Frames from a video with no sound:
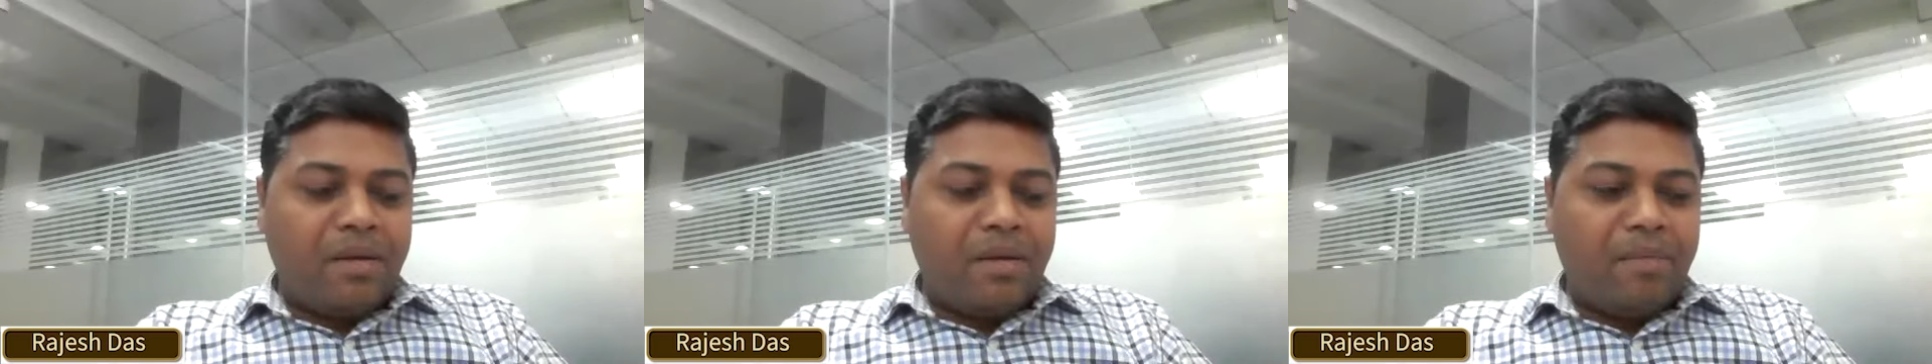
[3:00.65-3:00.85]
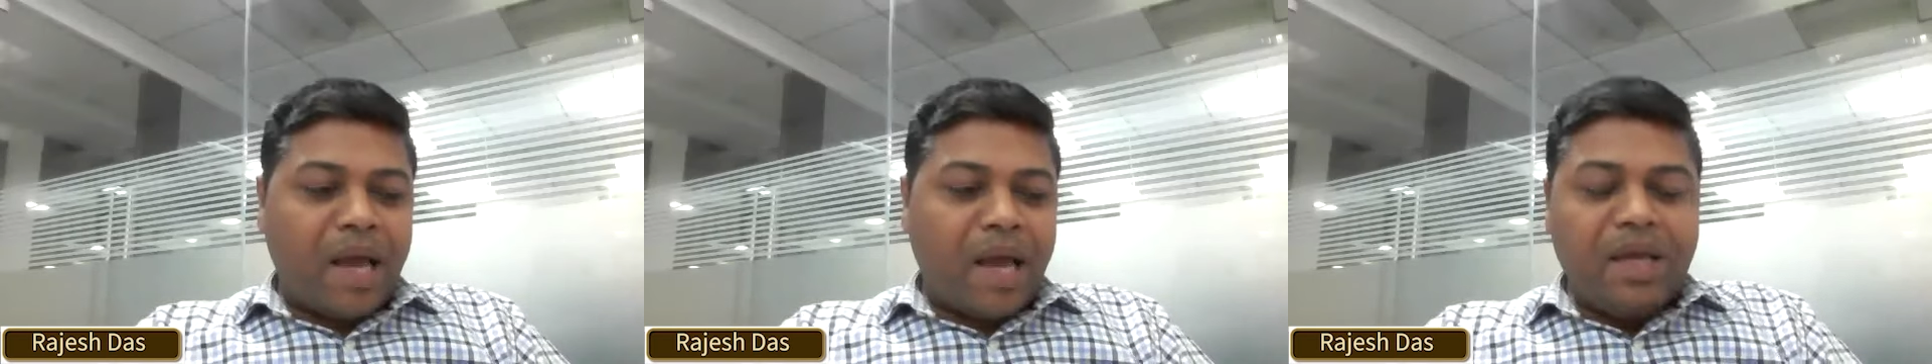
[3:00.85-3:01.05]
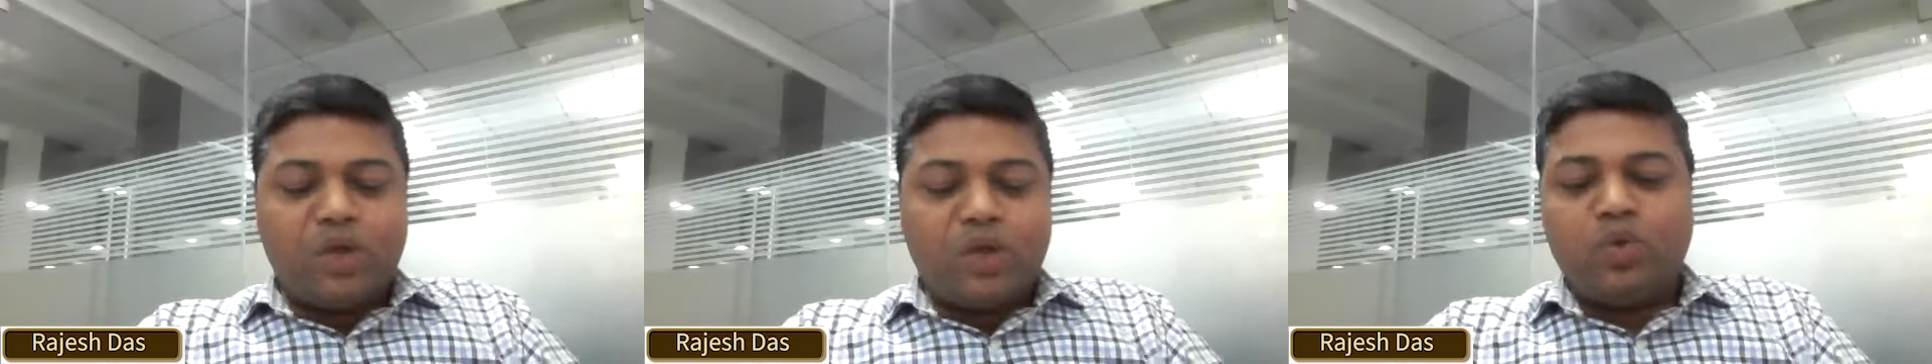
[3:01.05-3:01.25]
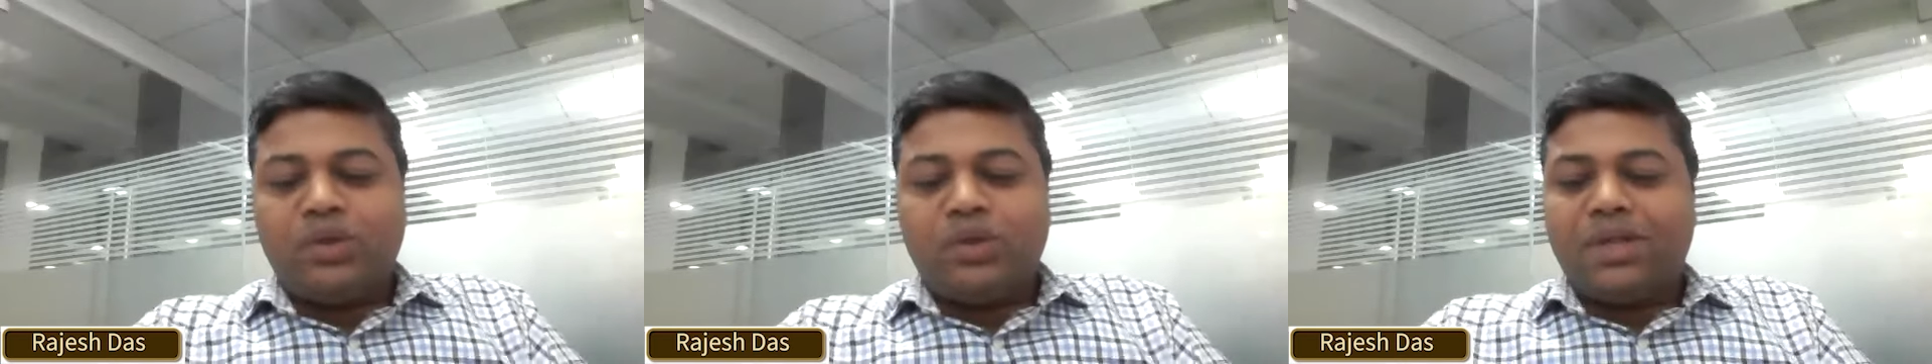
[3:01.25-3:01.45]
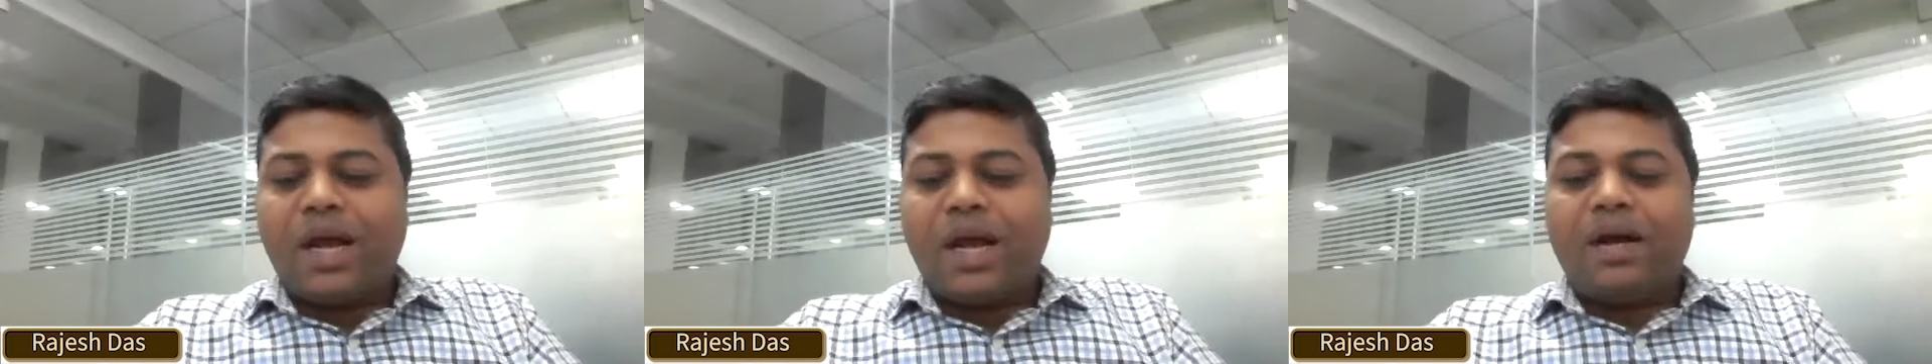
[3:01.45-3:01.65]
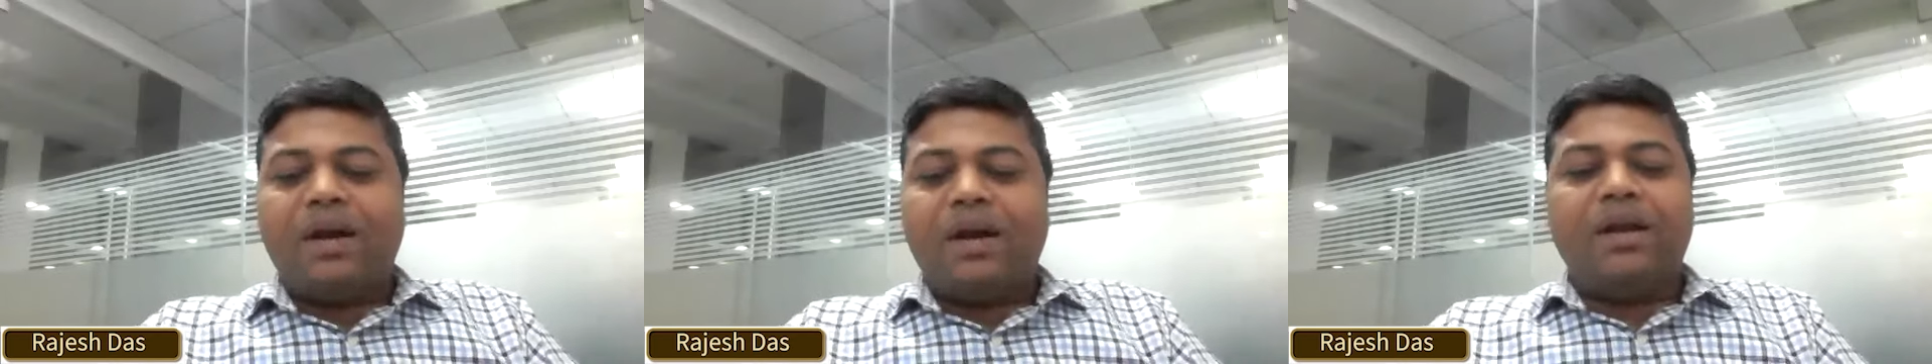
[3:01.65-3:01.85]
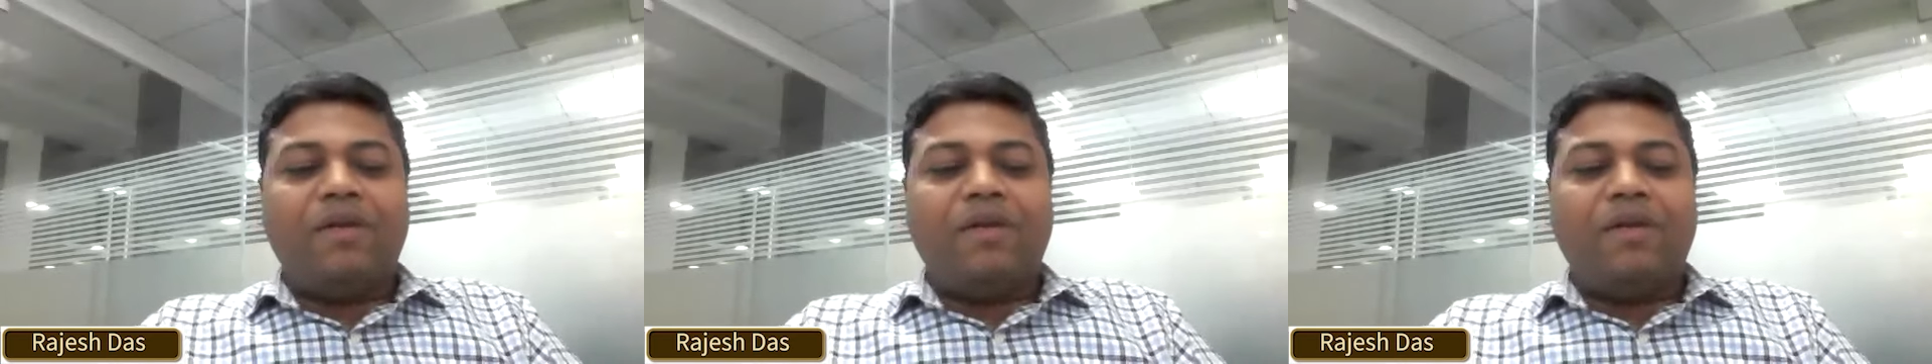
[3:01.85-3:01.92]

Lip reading: my issue is that